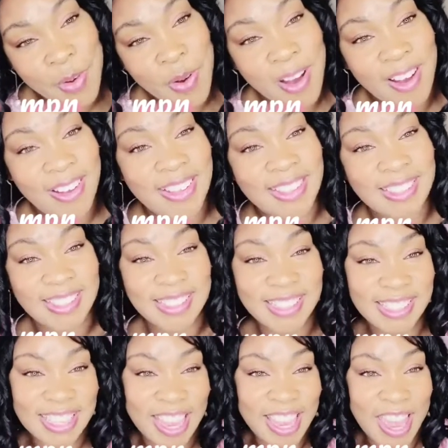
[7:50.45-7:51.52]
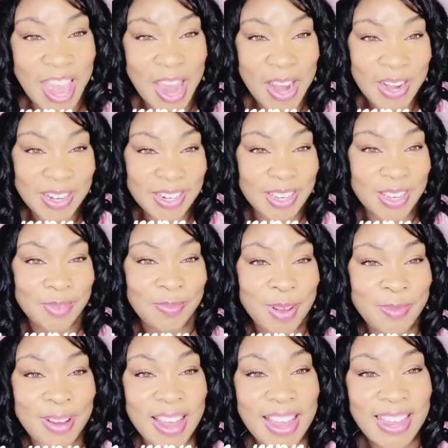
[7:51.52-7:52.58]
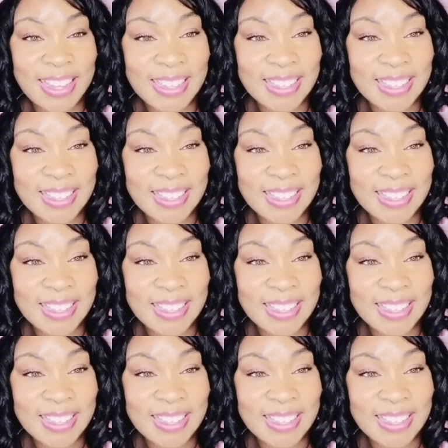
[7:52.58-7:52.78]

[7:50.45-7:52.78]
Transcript: all take care. Bye-bye.